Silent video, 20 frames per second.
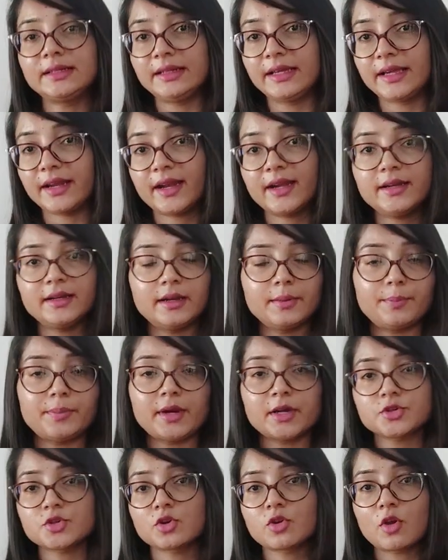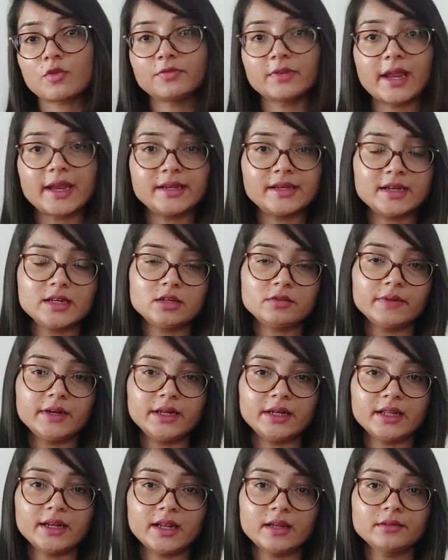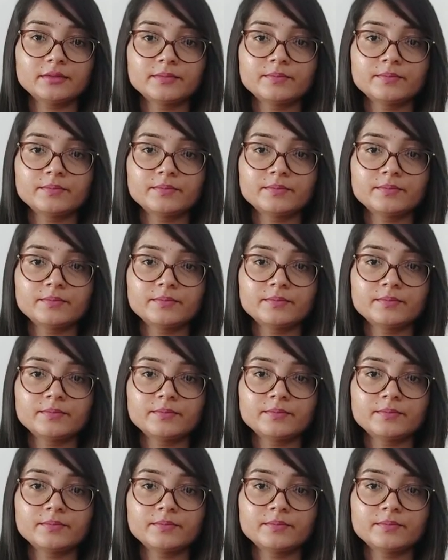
Great Depression of 1929.